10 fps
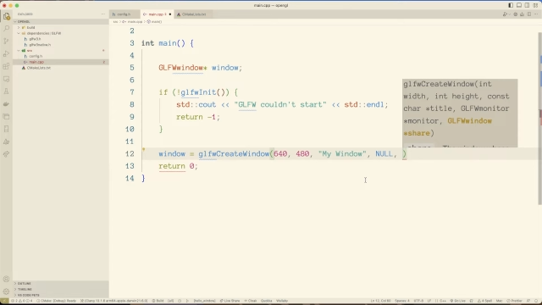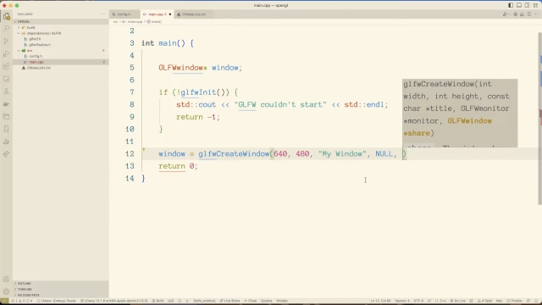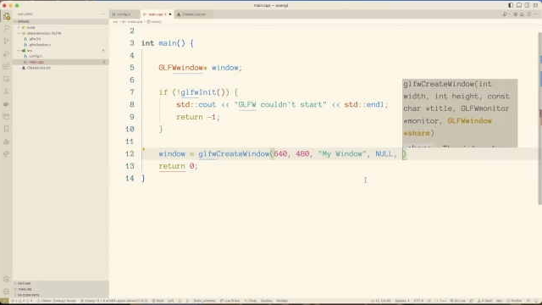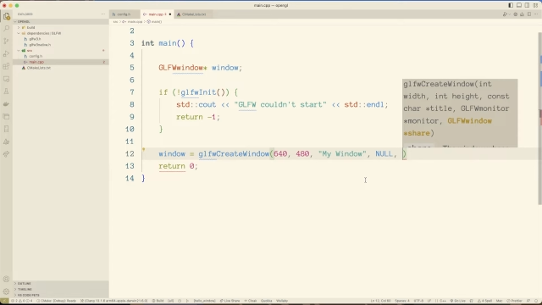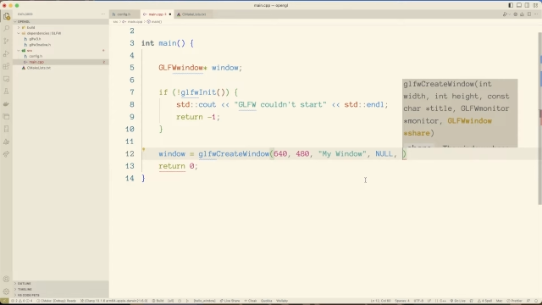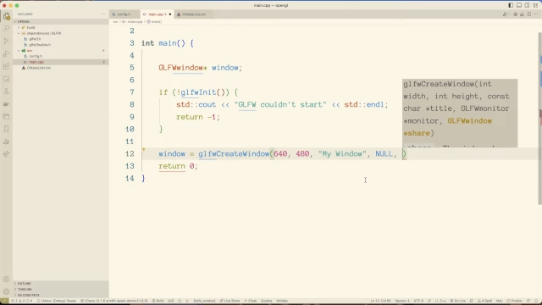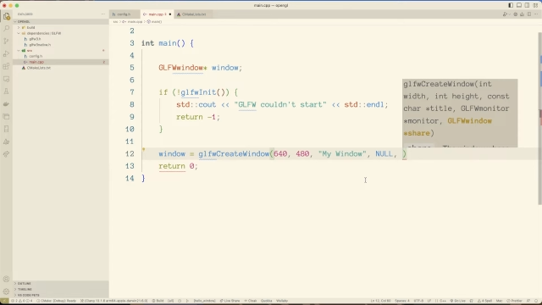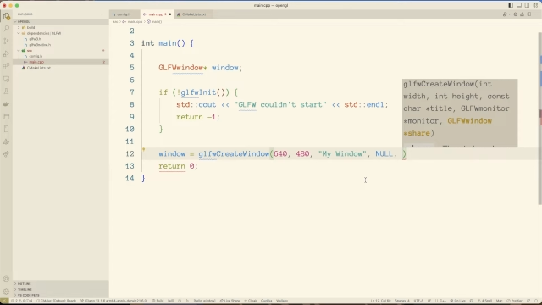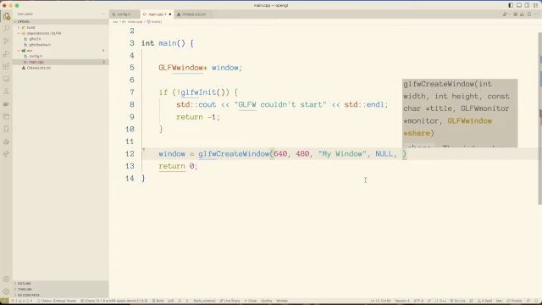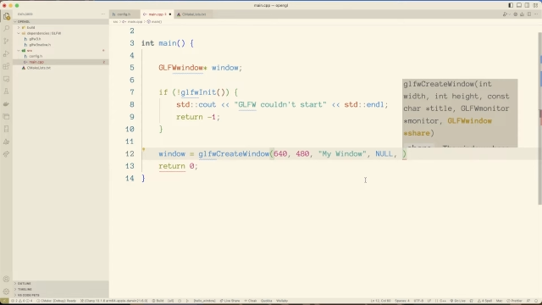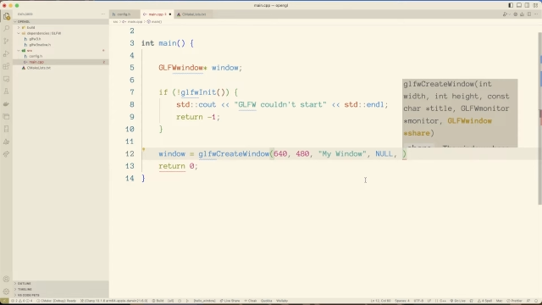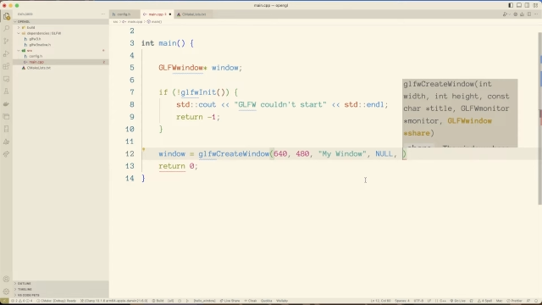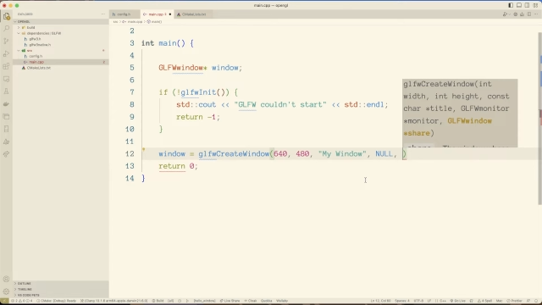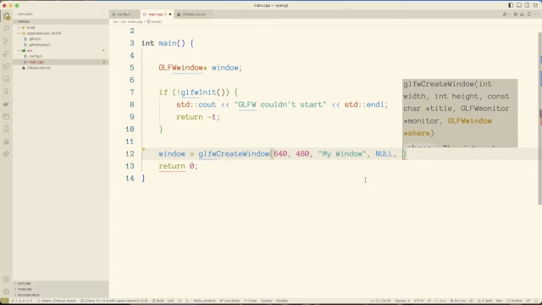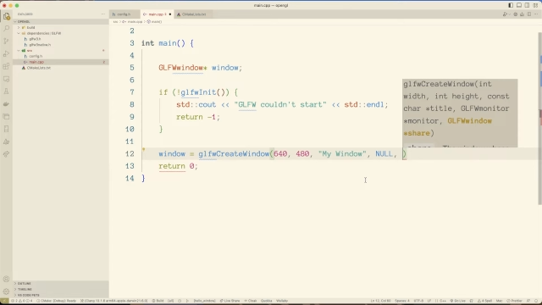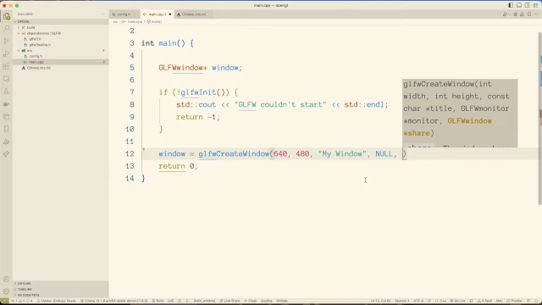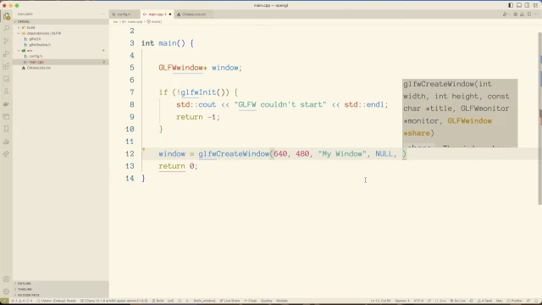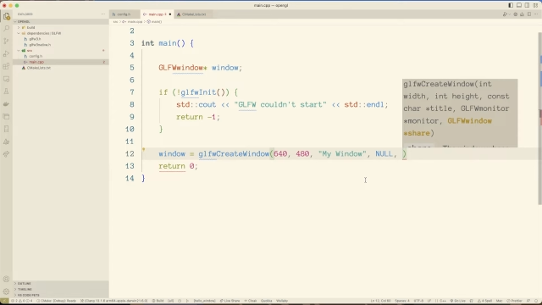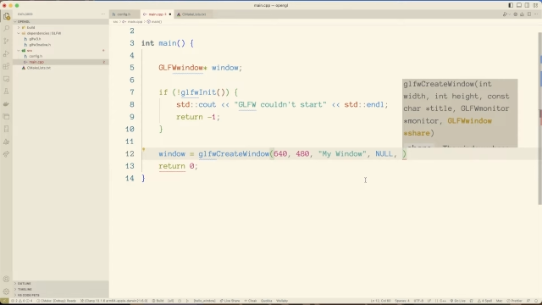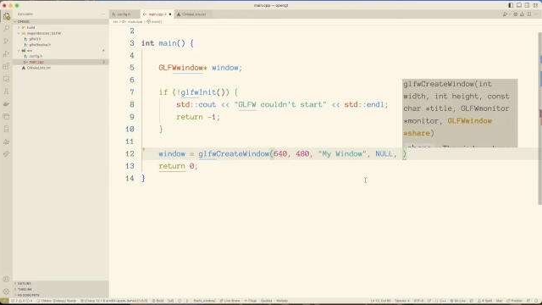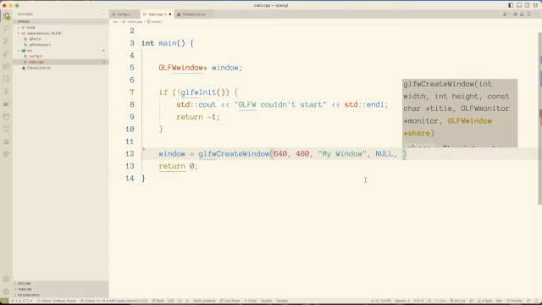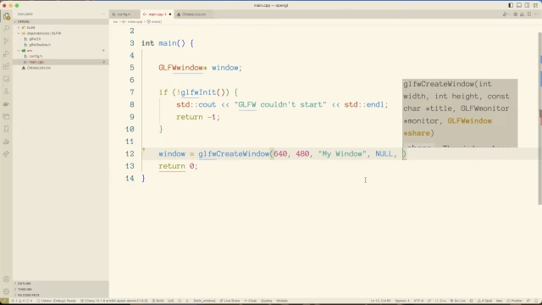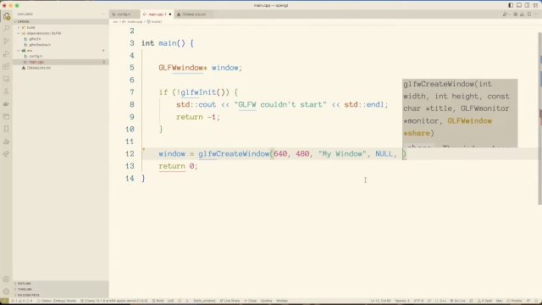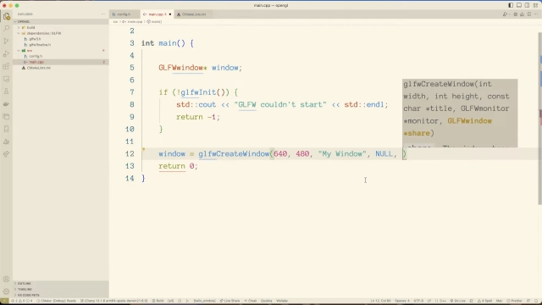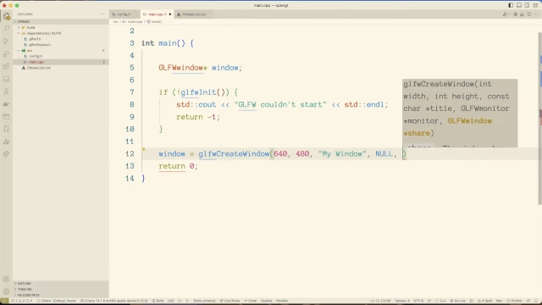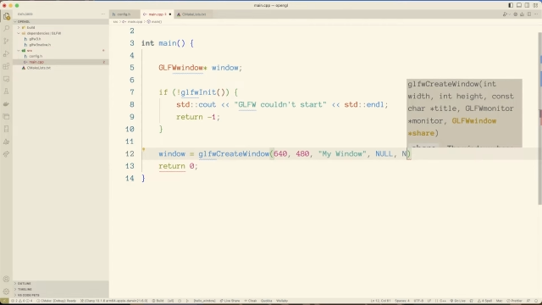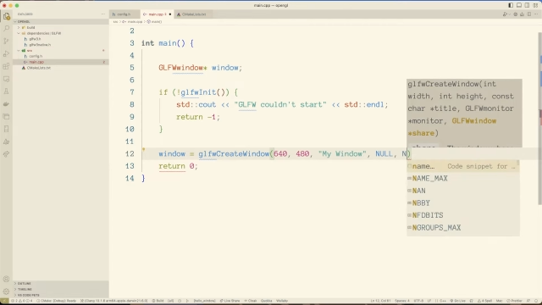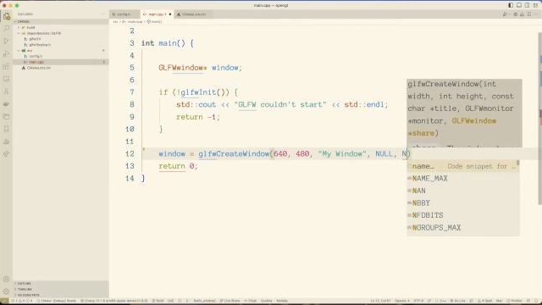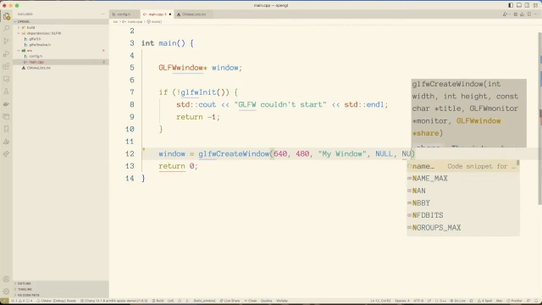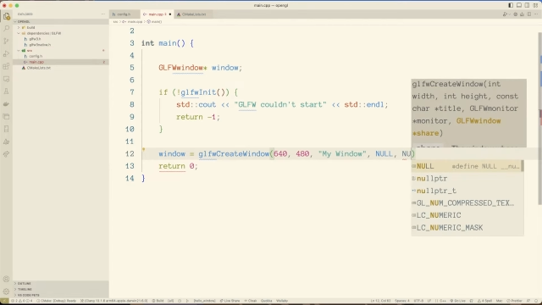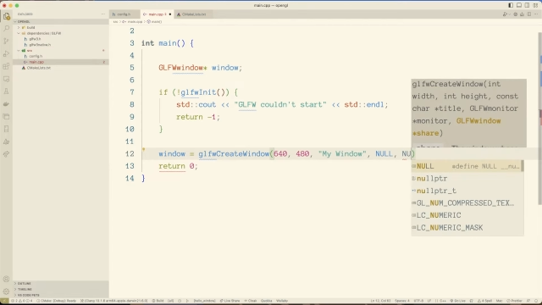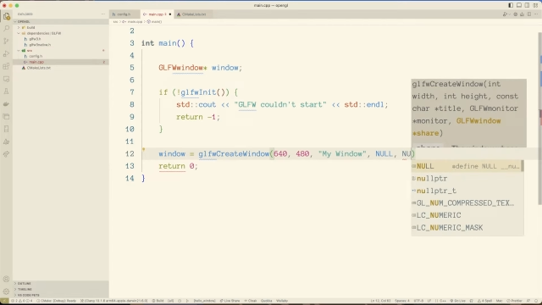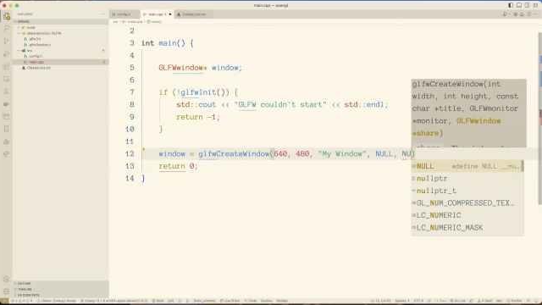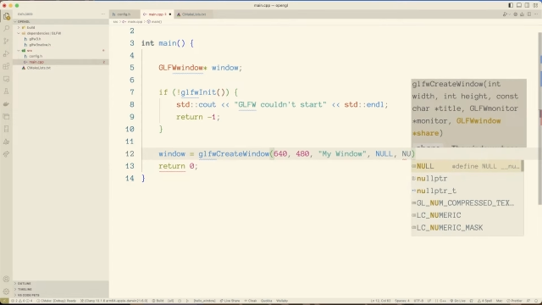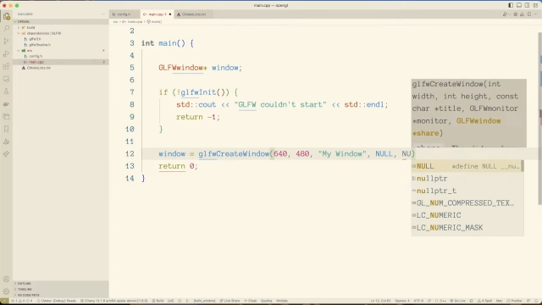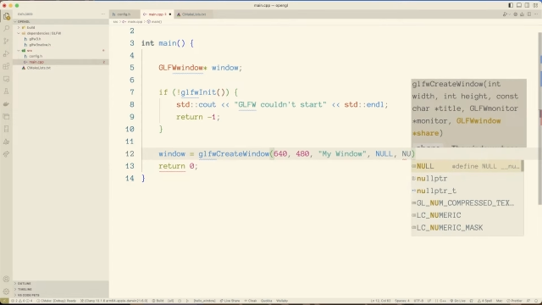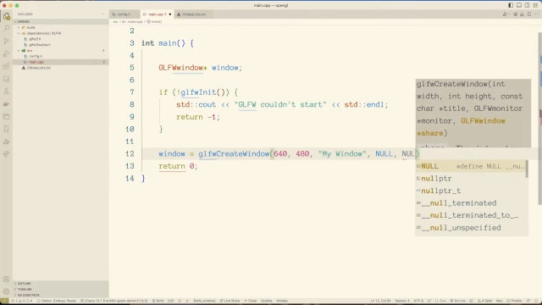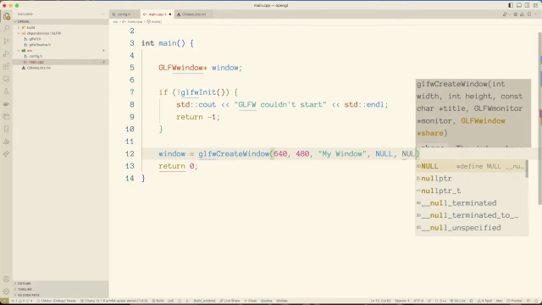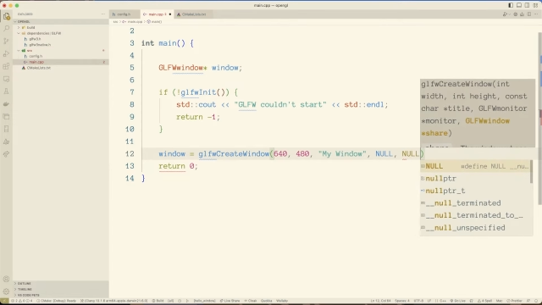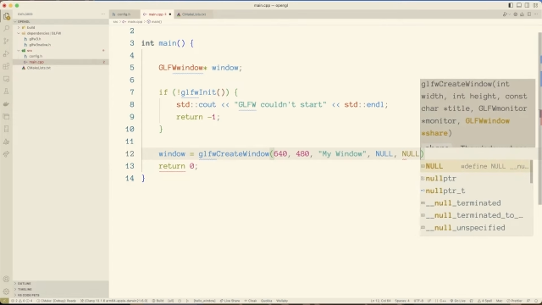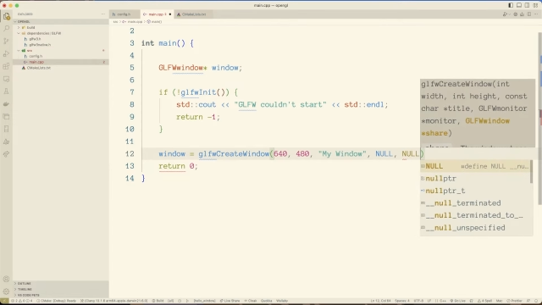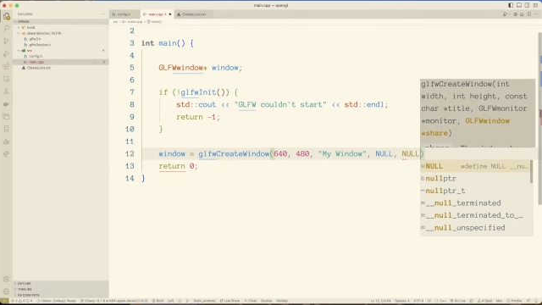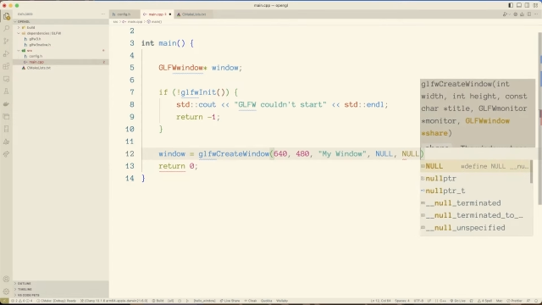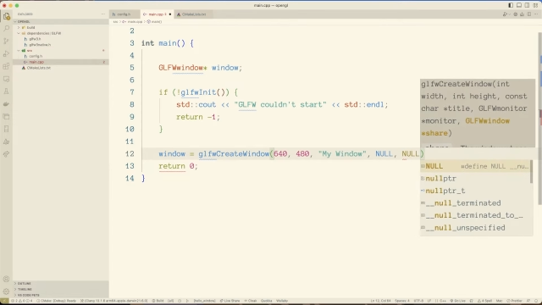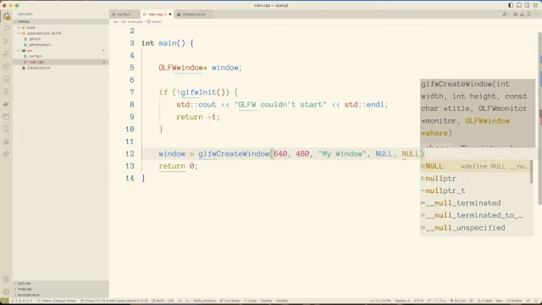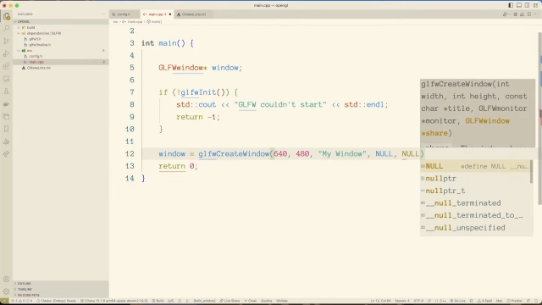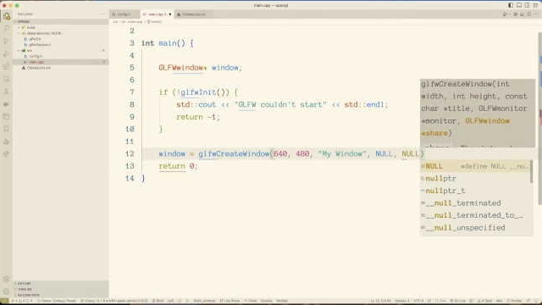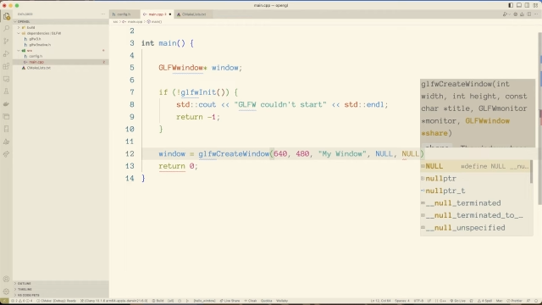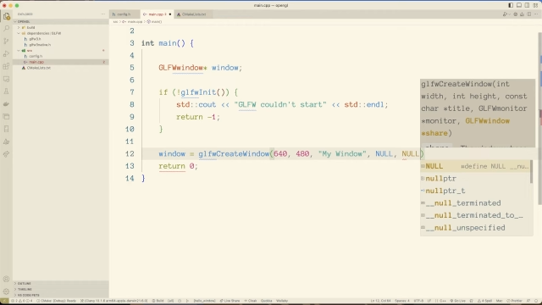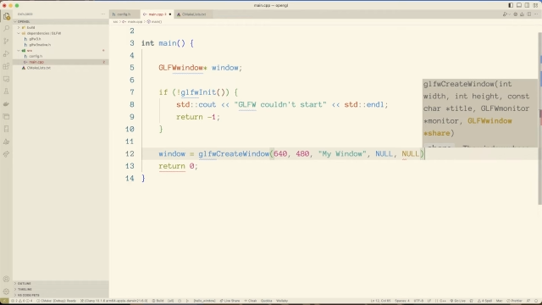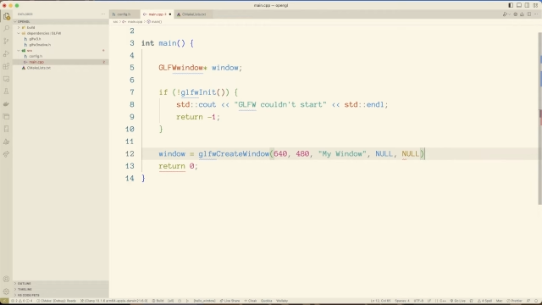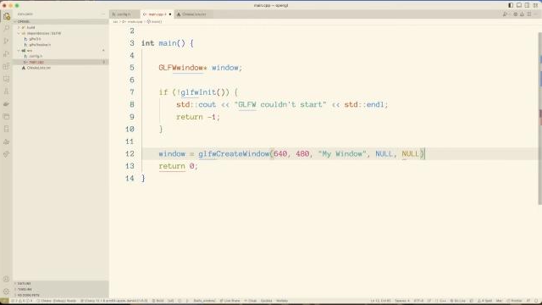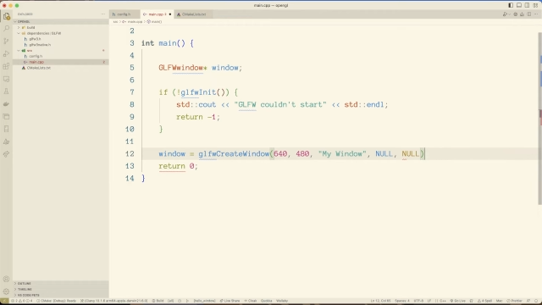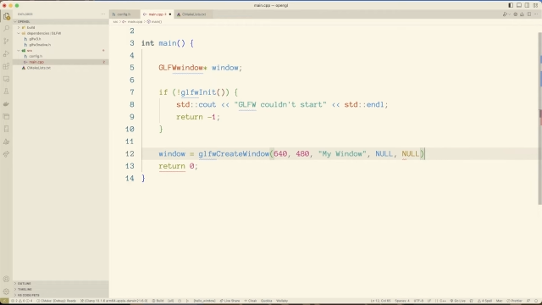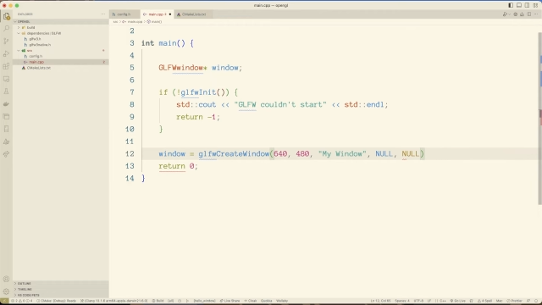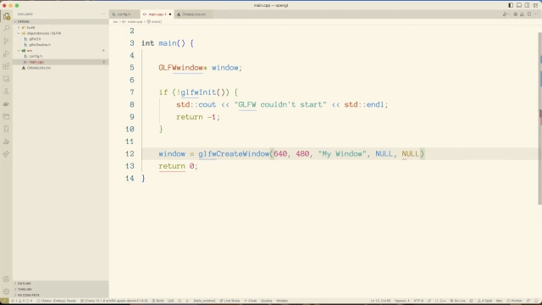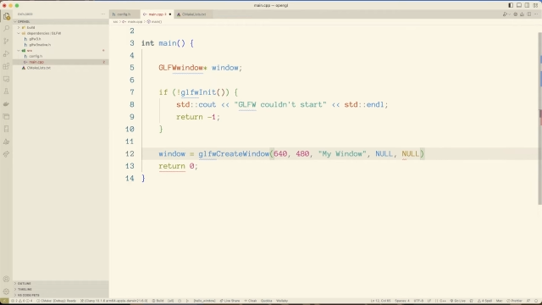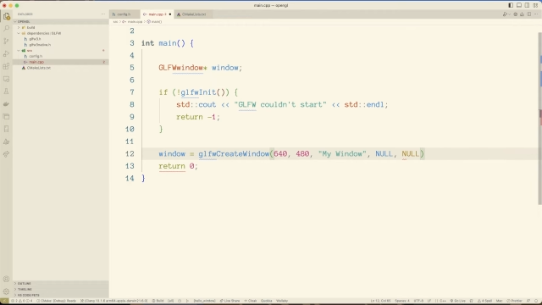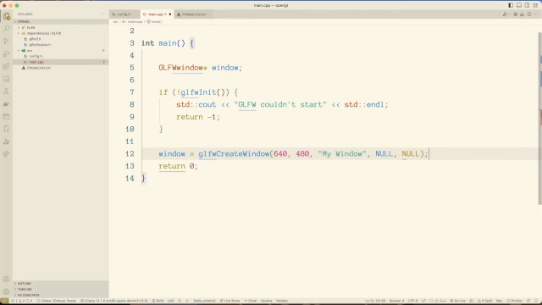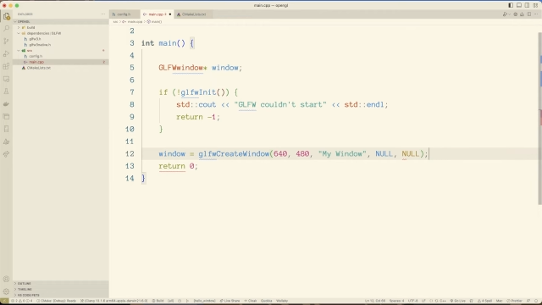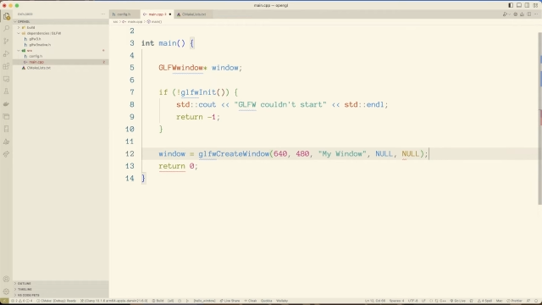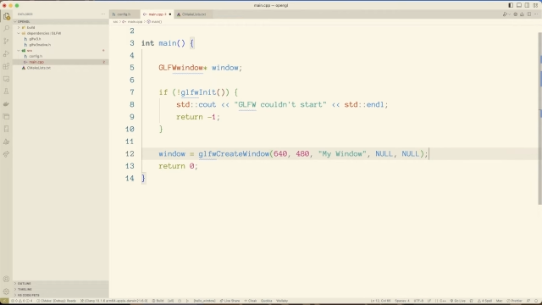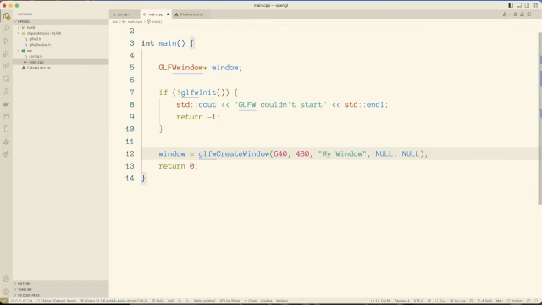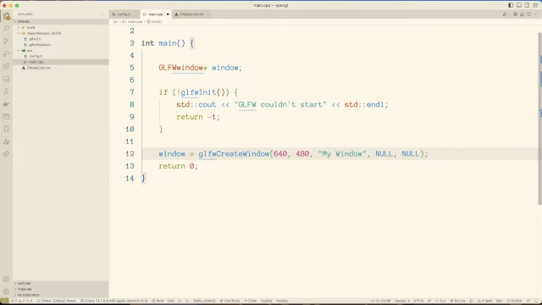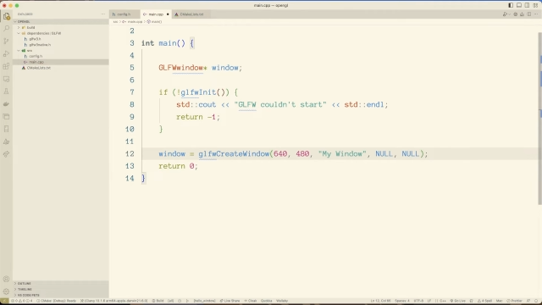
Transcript: (no speaker visible)